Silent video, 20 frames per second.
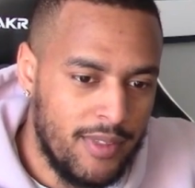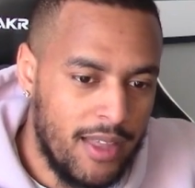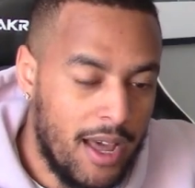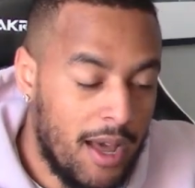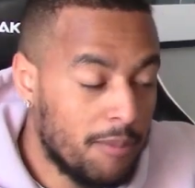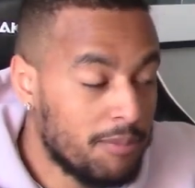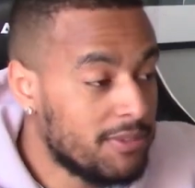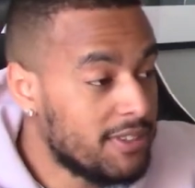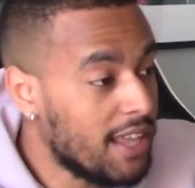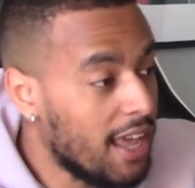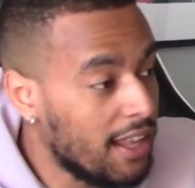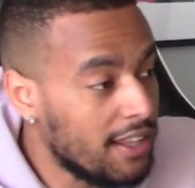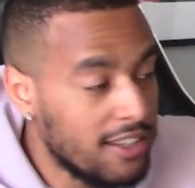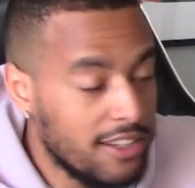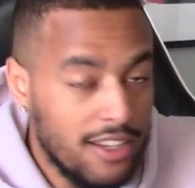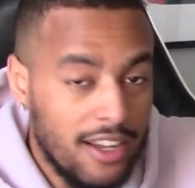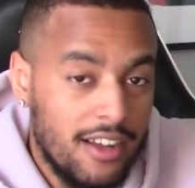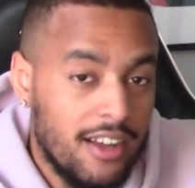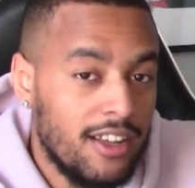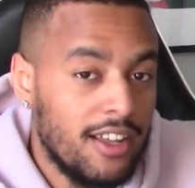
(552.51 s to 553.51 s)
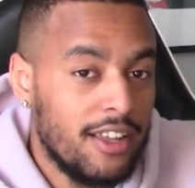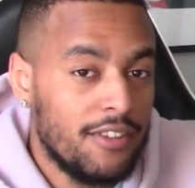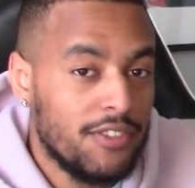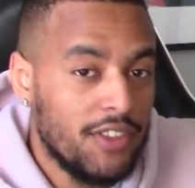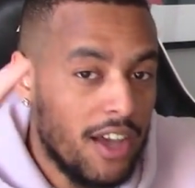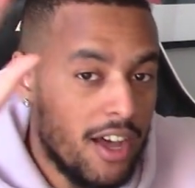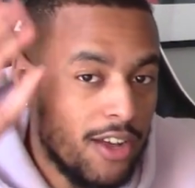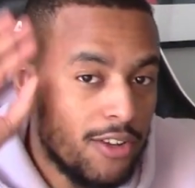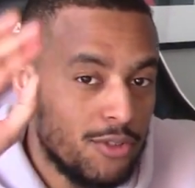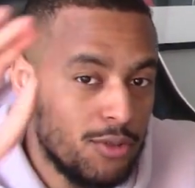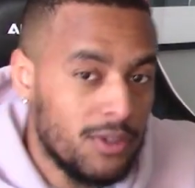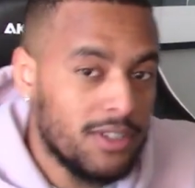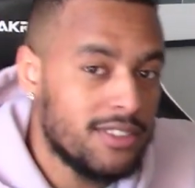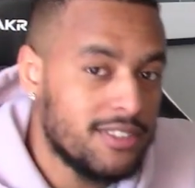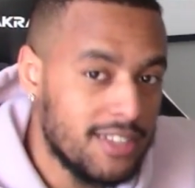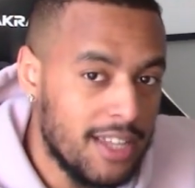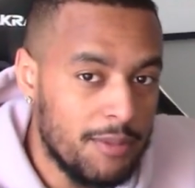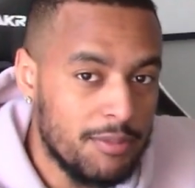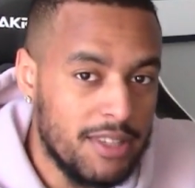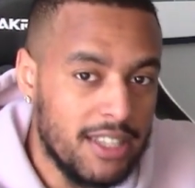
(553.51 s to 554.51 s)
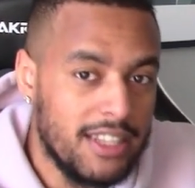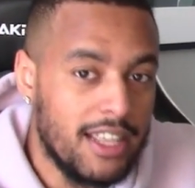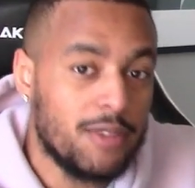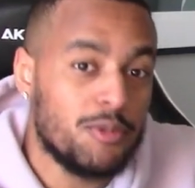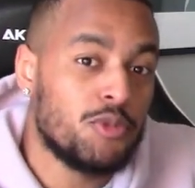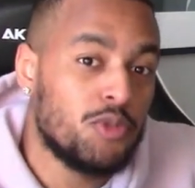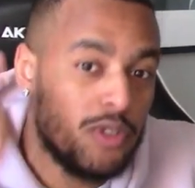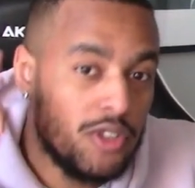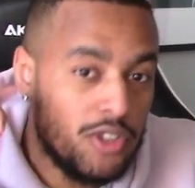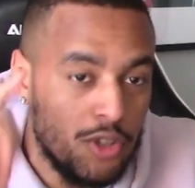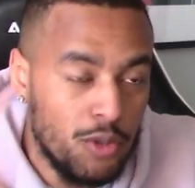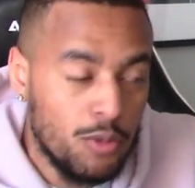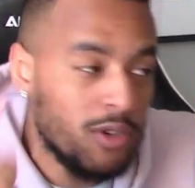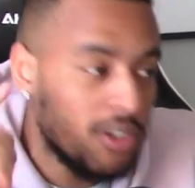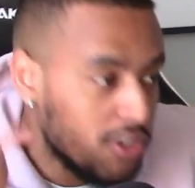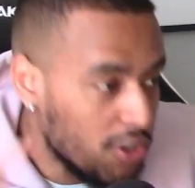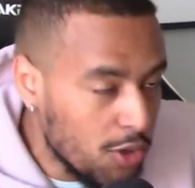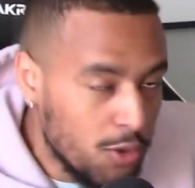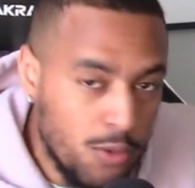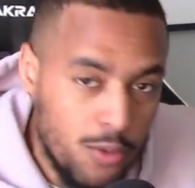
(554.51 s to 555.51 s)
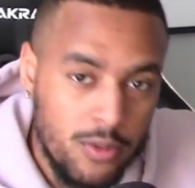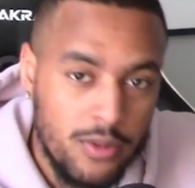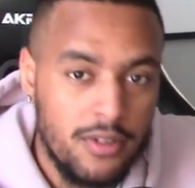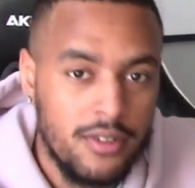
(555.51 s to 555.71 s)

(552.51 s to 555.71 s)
I'm telling y'all, if y'all do the same thing, that's between you and you.